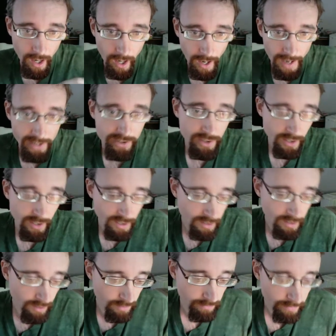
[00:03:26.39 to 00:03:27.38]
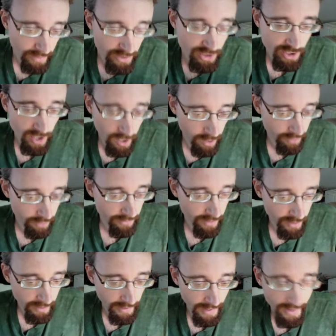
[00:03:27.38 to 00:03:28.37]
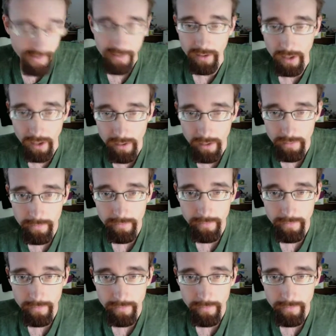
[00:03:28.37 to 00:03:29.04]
I actually installed the editor